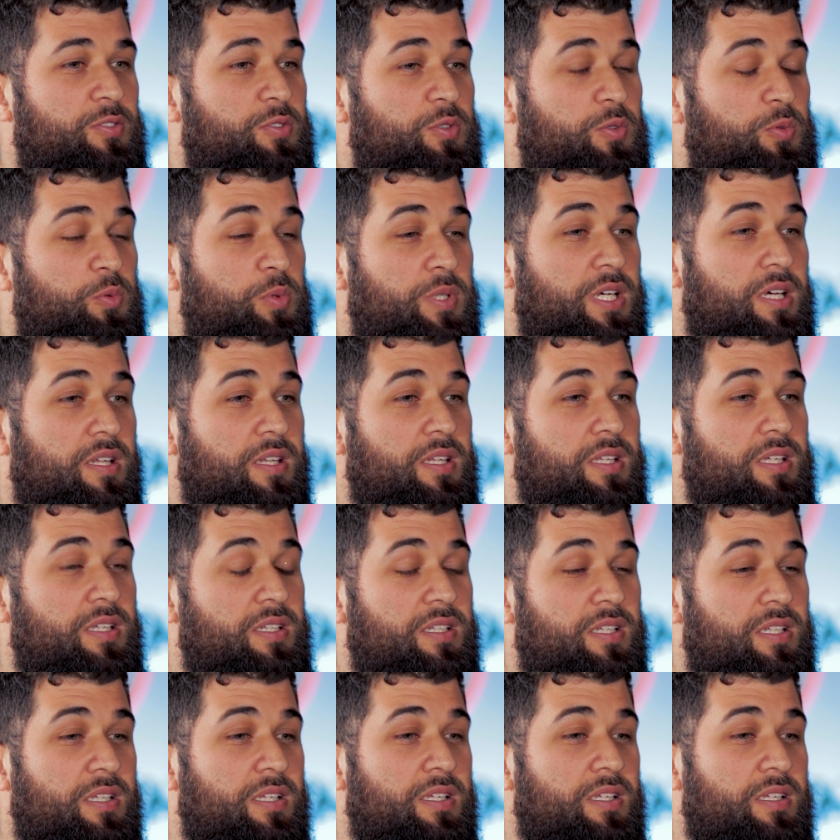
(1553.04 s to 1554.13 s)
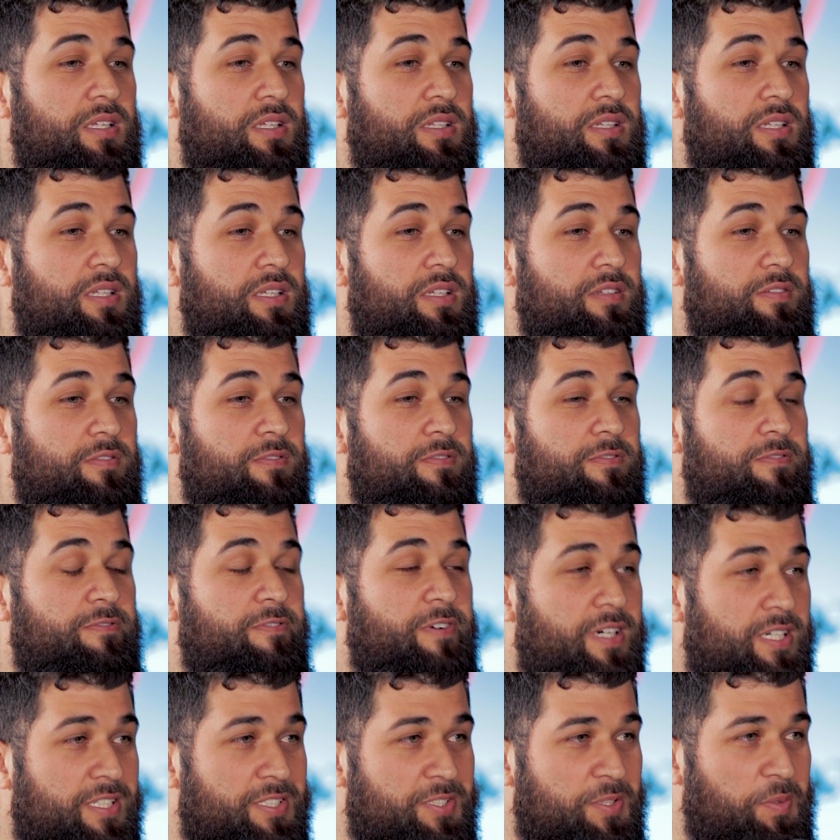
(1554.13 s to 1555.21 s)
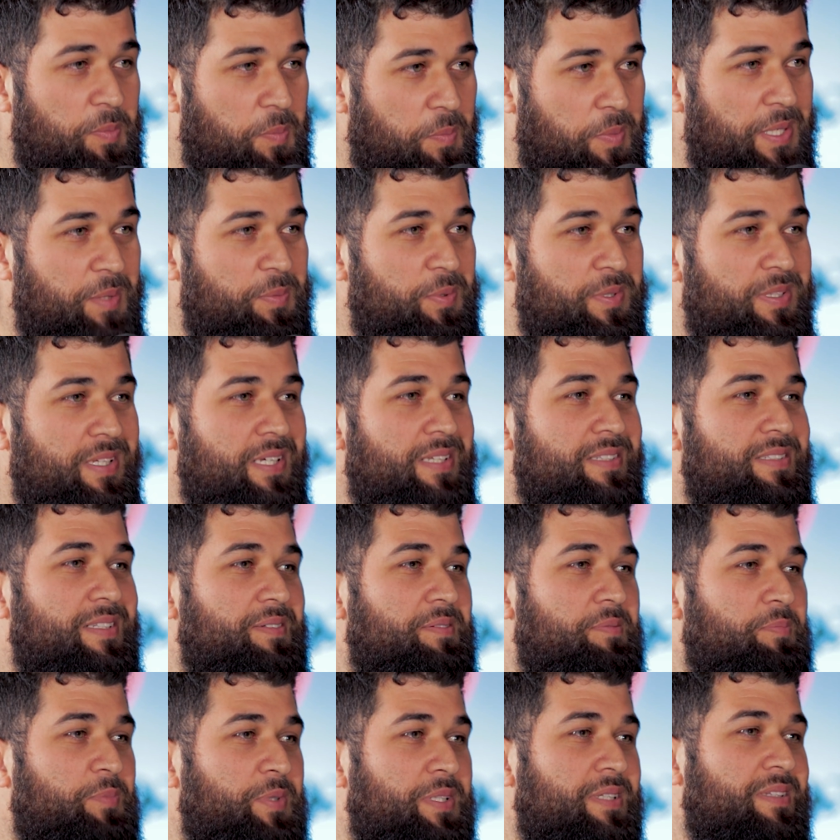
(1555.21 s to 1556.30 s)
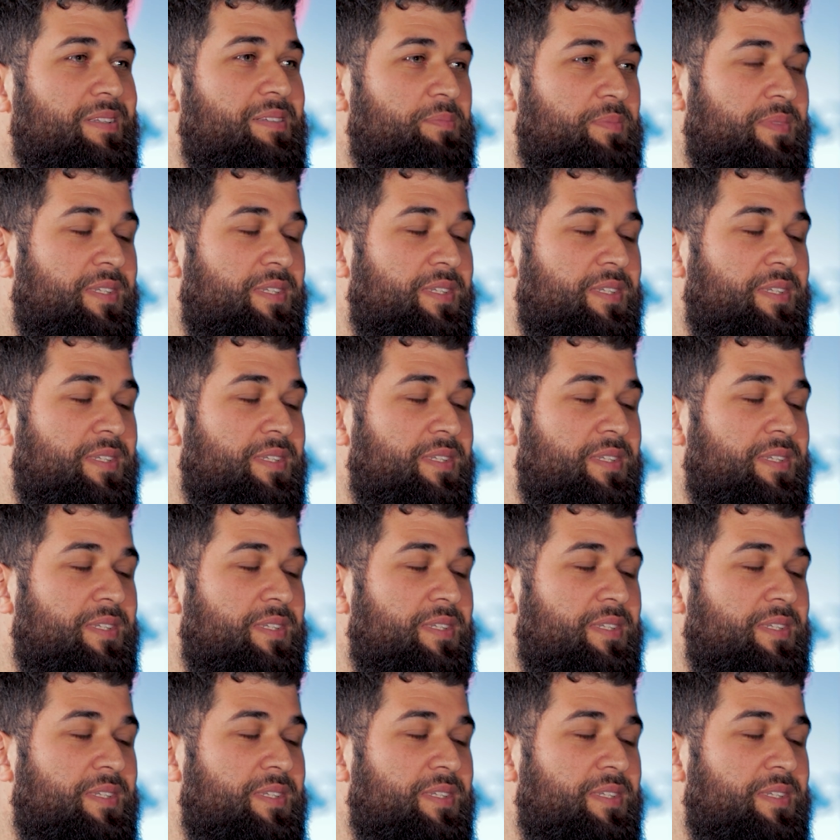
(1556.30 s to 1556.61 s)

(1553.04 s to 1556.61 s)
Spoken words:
So we are the first people that are bringing